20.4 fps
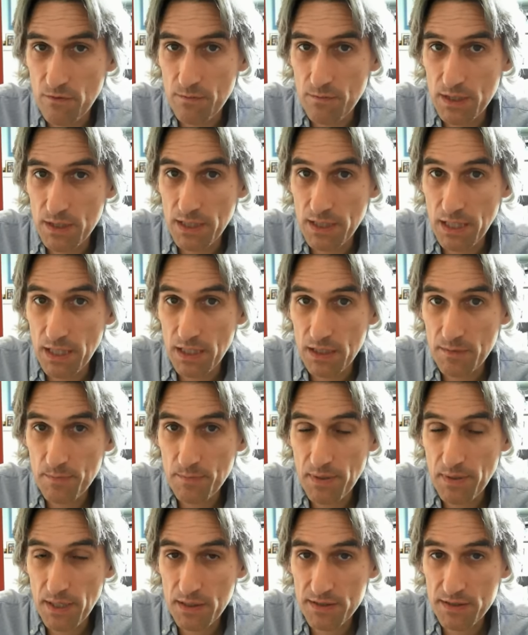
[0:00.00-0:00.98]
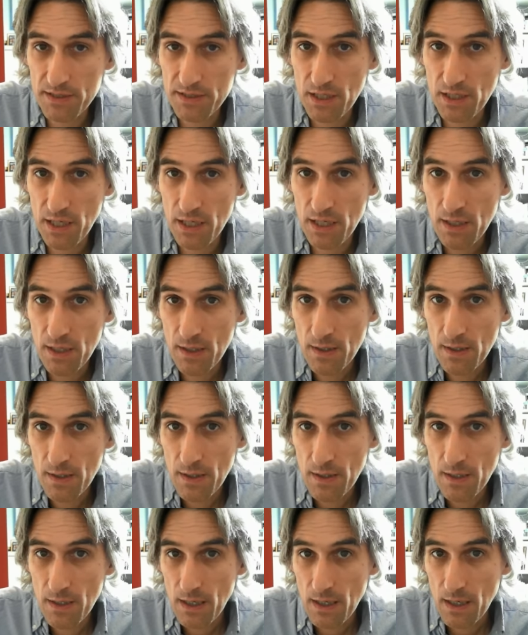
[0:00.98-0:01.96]
Yannick Pelletier,
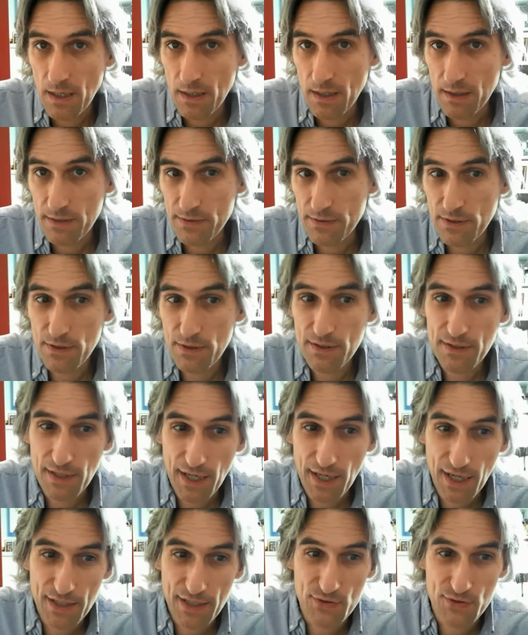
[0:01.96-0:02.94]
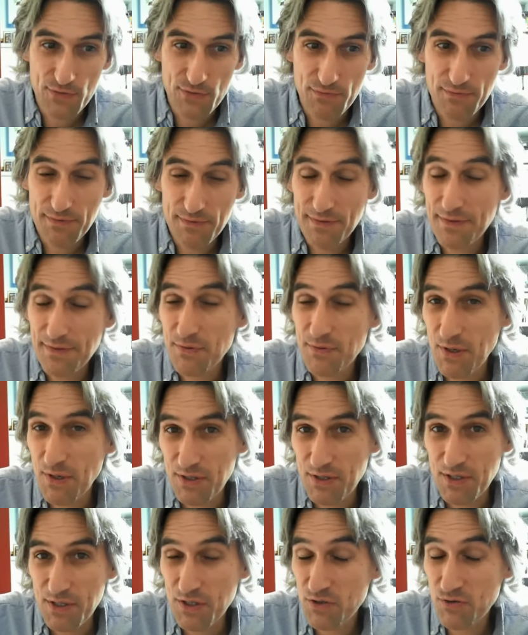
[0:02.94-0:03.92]
and,
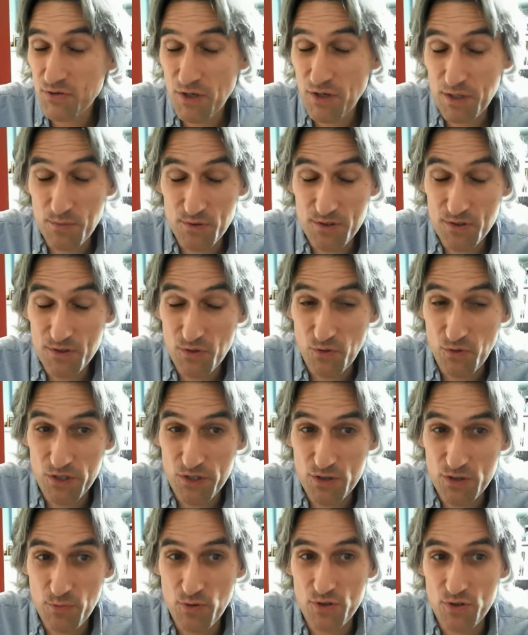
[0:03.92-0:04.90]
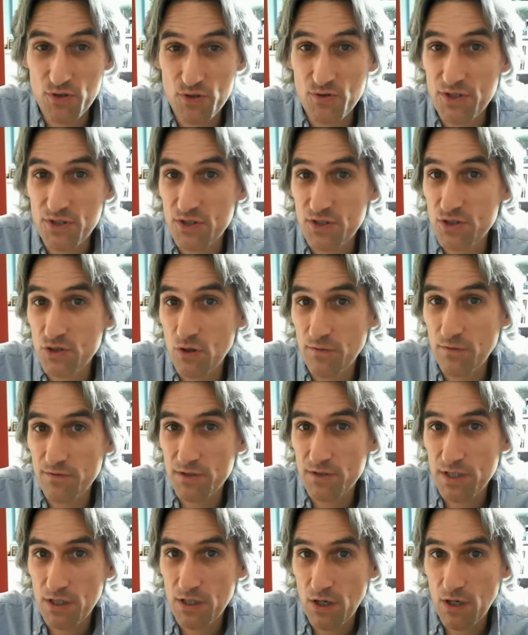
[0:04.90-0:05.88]
well, an incredible story to produce this
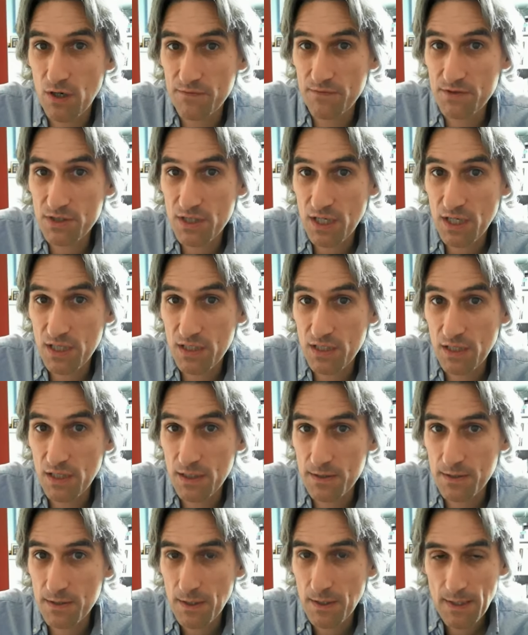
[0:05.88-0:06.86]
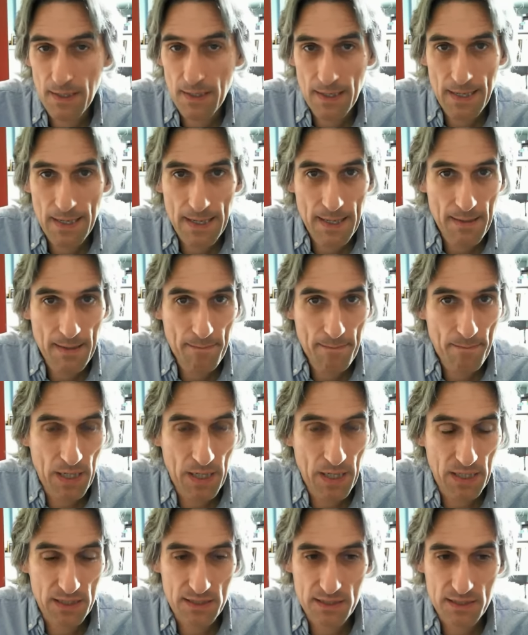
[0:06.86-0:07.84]
novelty after 10 years.
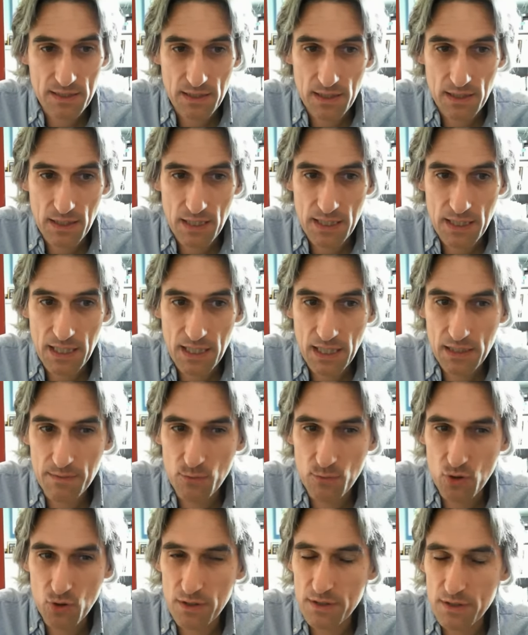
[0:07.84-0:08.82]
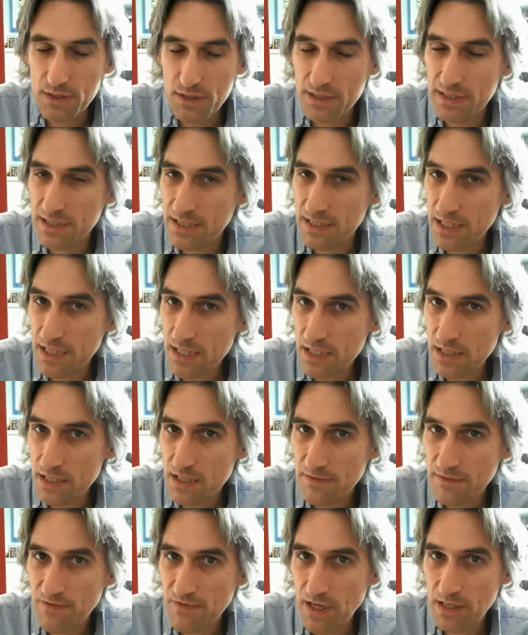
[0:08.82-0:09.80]
But Nakamura didn't
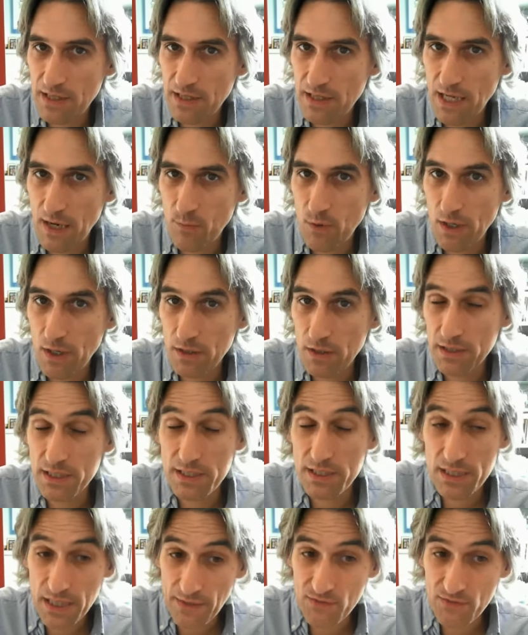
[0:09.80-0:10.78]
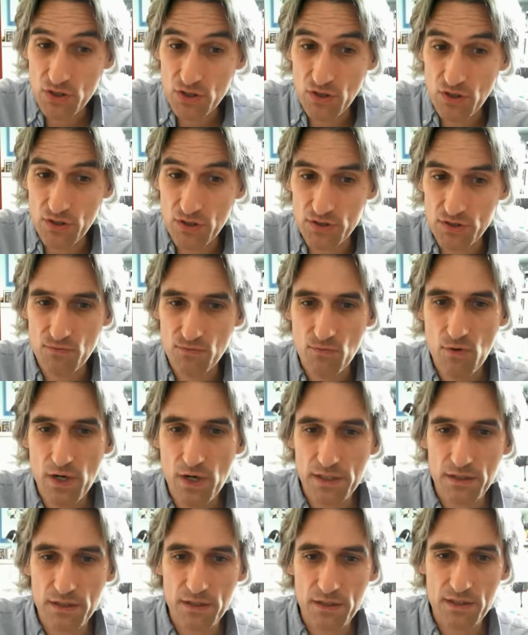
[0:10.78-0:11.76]
defend that well. He did have a chance
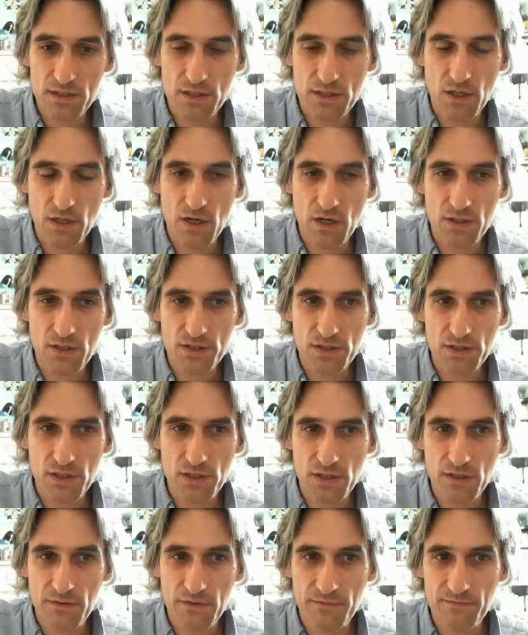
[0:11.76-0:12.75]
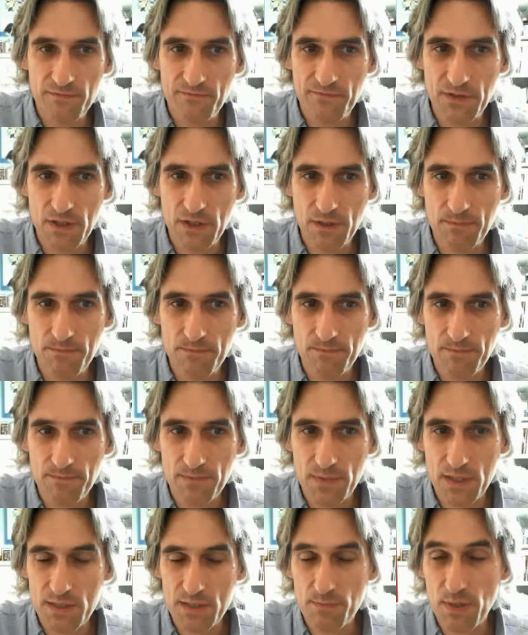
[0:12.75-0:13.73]
right at the start of
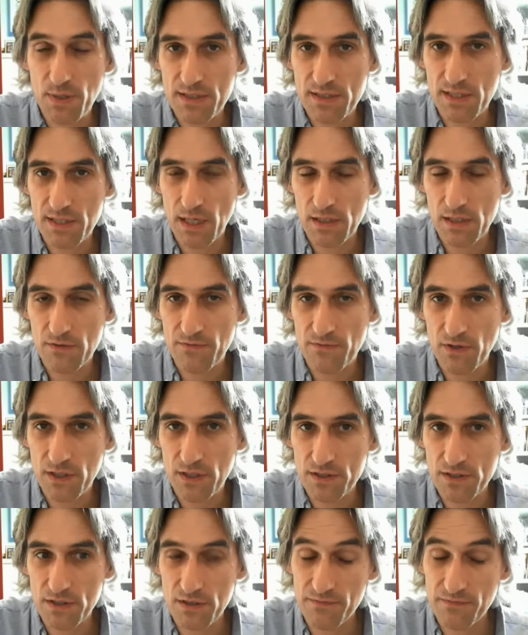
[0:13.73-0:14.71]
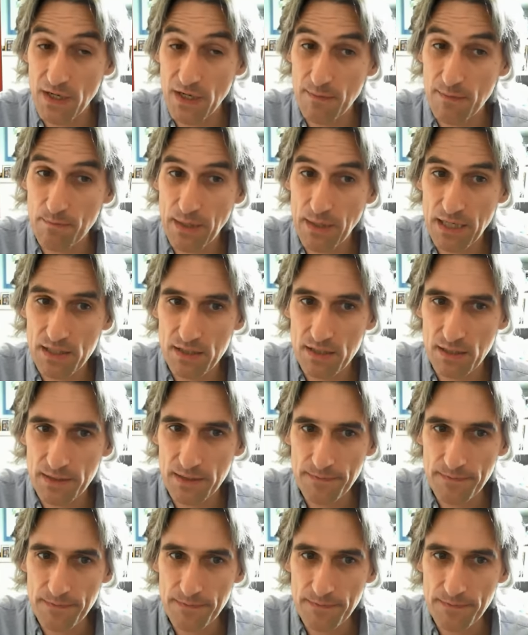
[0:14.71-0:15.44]
this piece sacrifice to defend better.